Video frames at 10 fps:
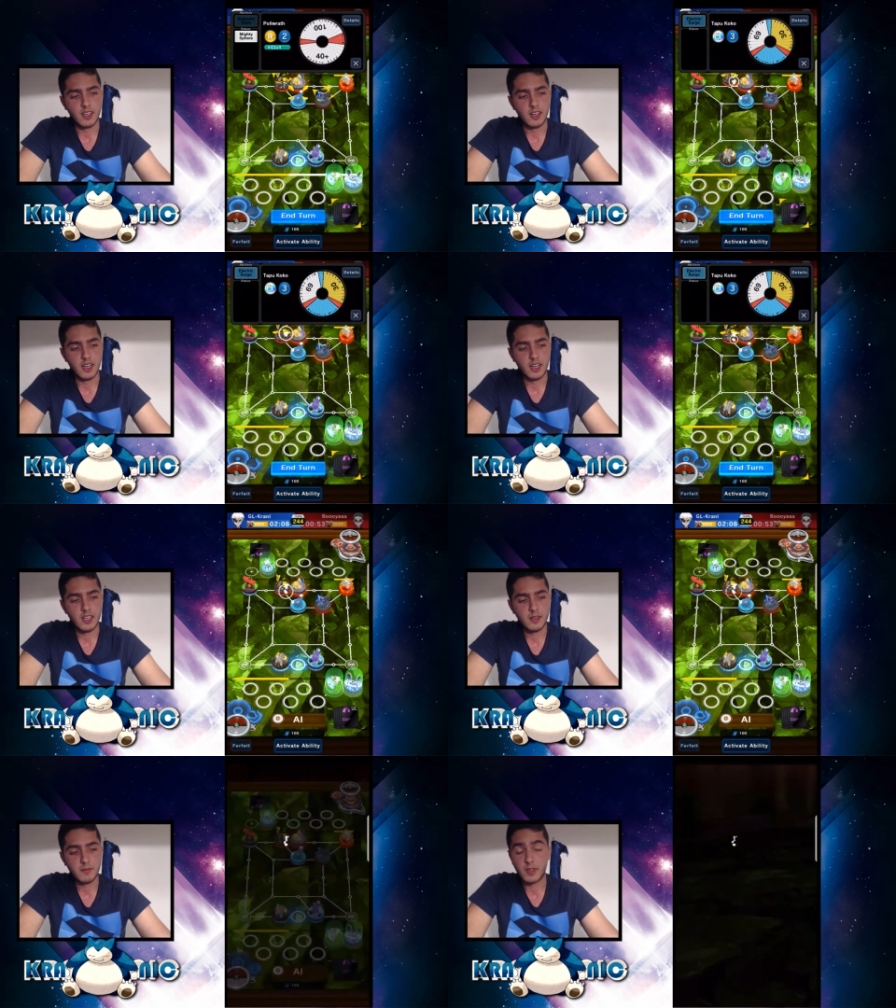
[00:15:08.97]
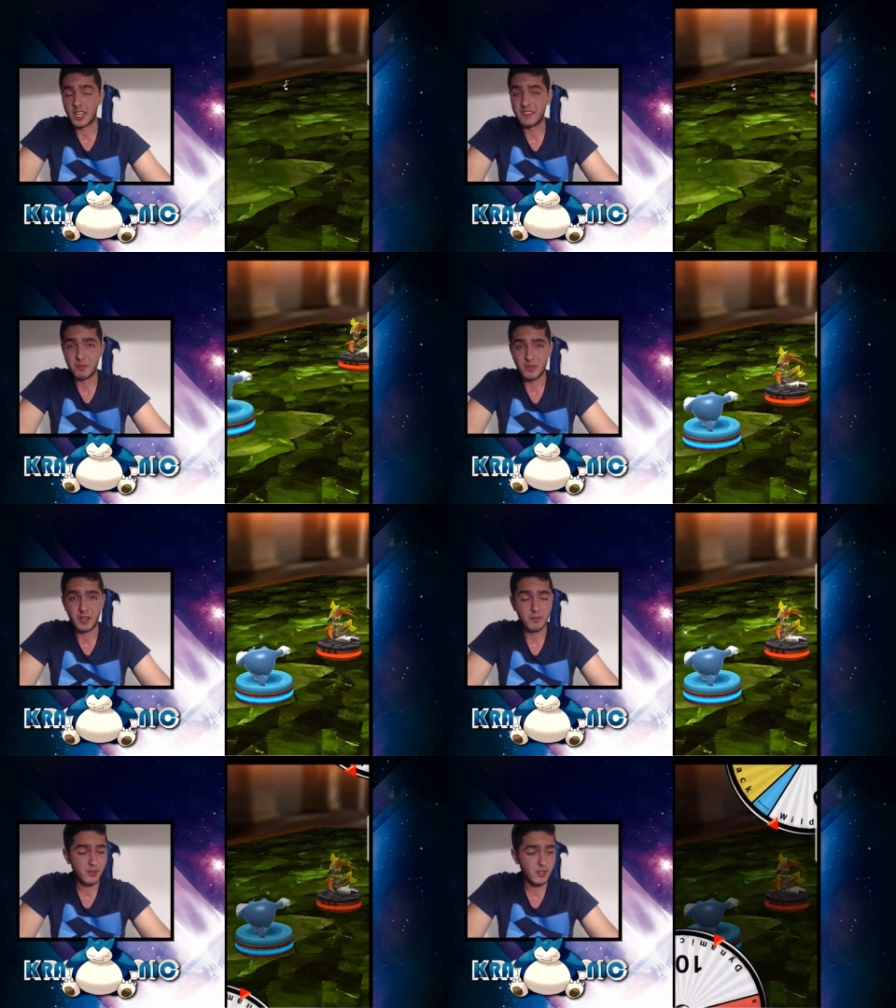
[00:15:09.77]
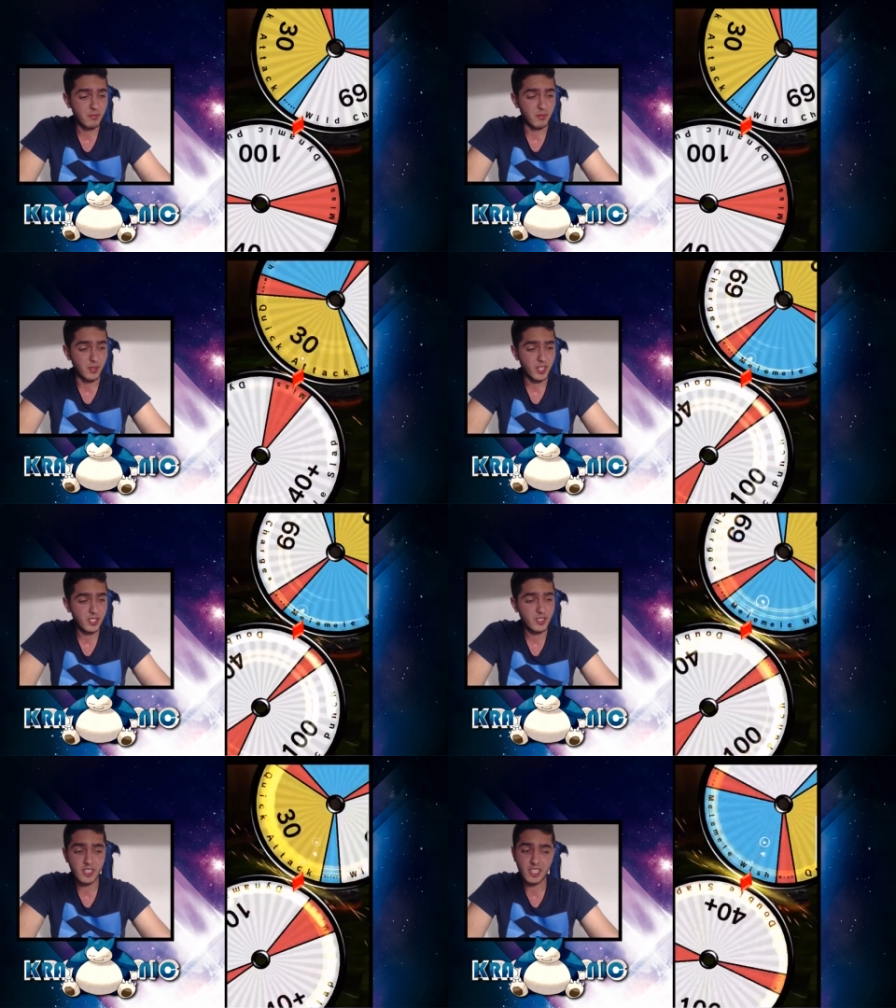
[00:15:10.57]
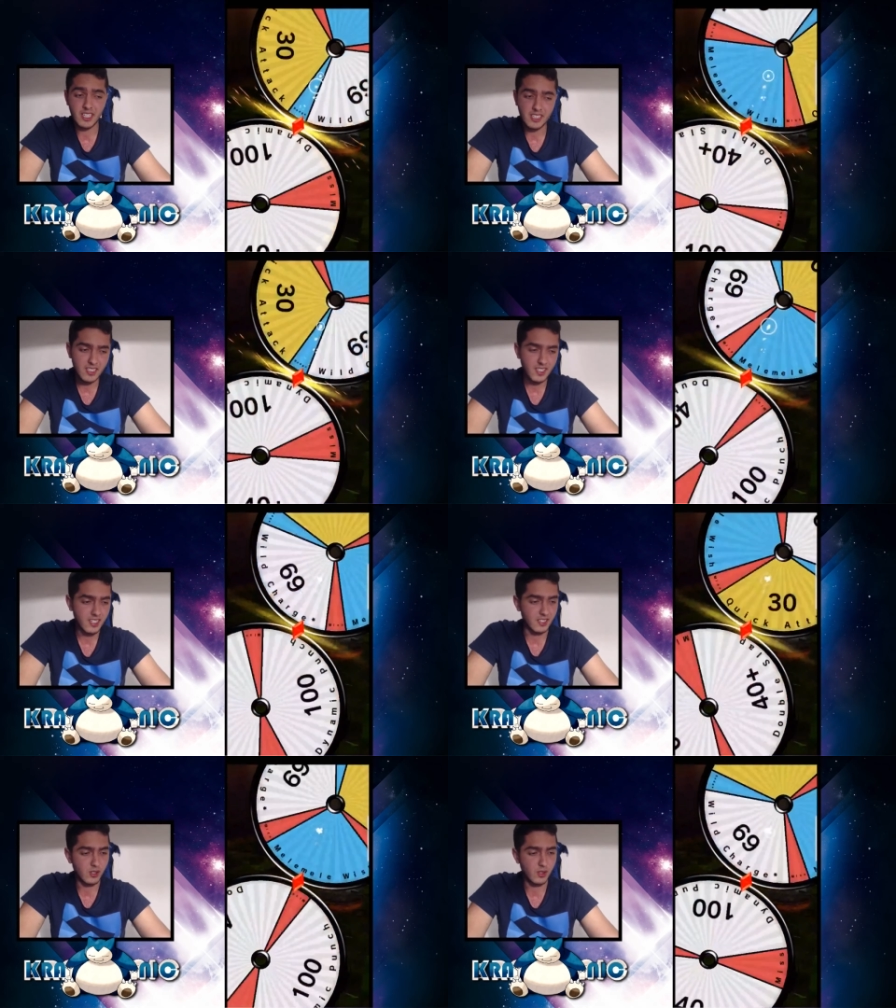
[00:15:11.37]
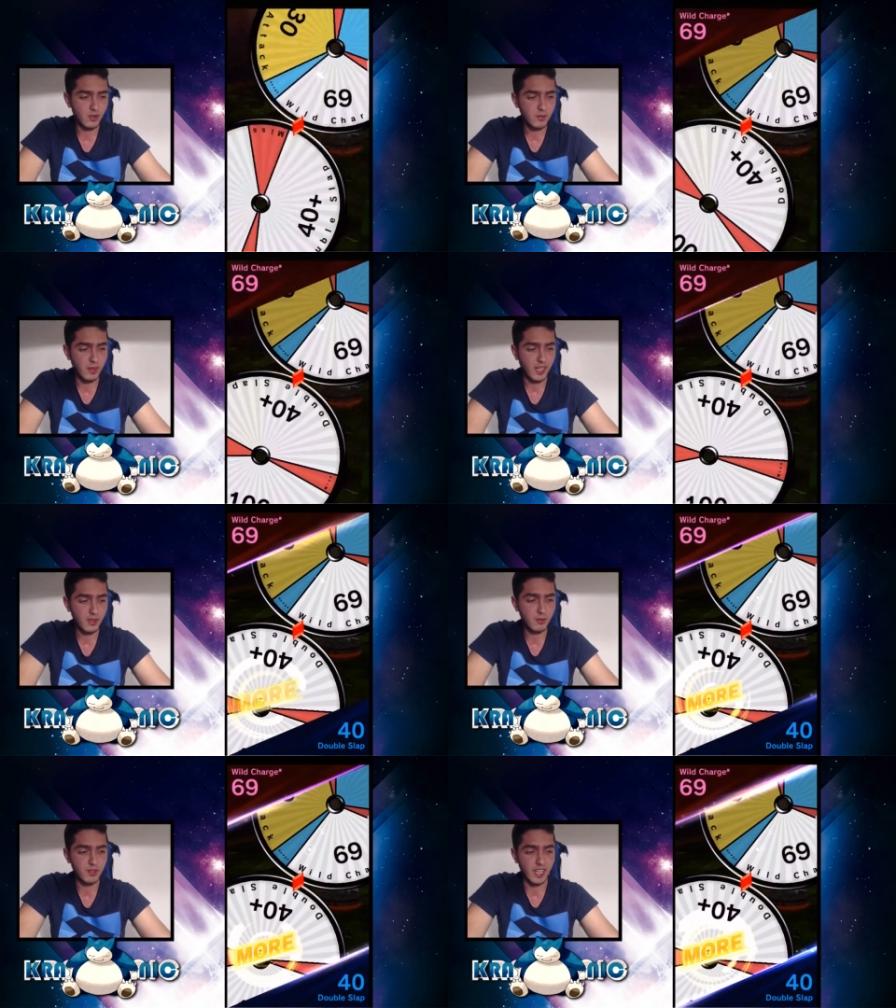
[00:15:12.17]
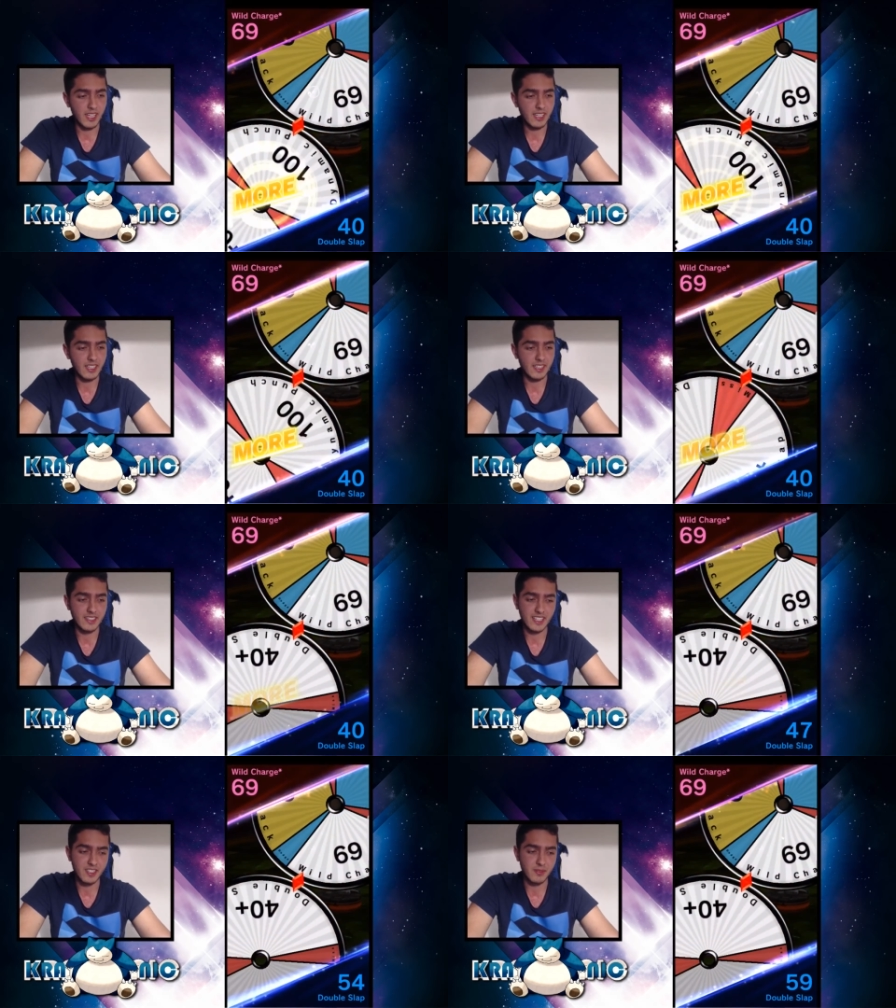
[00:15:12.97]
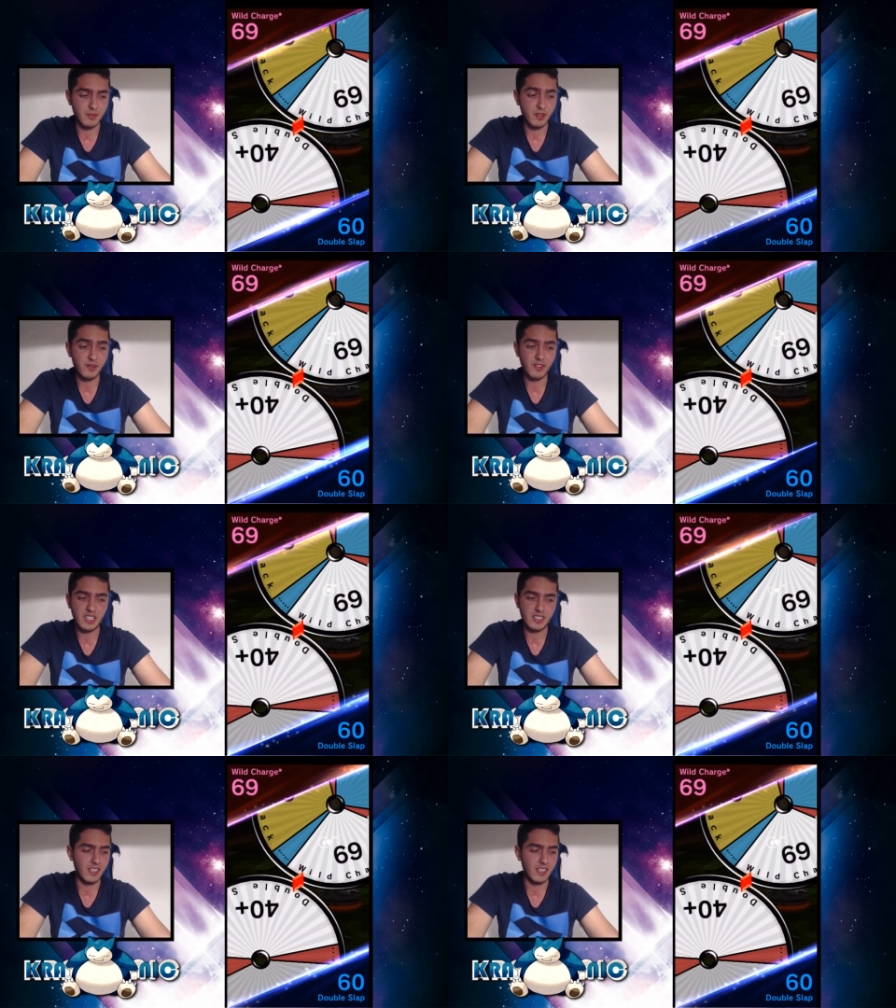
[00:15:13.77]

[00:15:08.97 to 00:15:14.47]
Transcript: I'm having, I put in pressure, he didn't exclude my Lunala, that's perfect.